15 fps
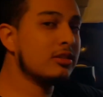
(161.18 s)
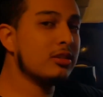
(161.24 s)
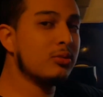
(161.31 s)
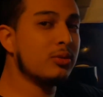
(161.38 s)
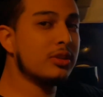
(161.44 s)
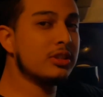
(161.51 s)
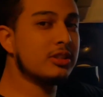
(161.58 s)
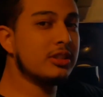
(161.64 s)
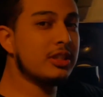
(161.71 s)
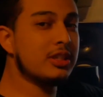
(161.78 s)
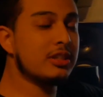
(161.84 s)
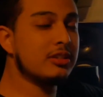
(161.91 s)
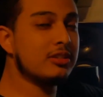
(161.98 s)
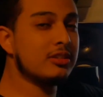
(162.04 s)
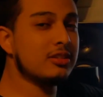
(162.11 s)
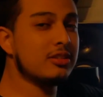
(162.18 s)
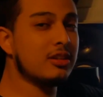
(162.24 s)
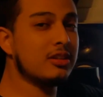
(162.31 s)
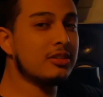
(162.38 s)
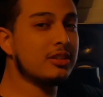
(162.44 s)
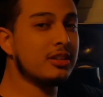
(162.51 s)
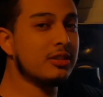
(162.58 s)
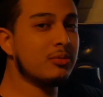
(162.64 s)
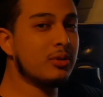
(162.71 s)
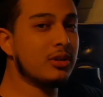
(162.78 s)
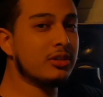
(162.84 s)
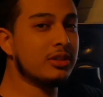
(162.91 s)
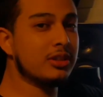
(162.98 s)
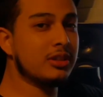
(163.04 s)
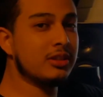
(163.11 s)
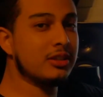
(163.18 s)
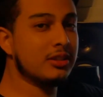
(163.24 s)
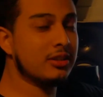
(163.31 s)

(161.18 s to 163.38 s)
So what is needed to start TIG welding?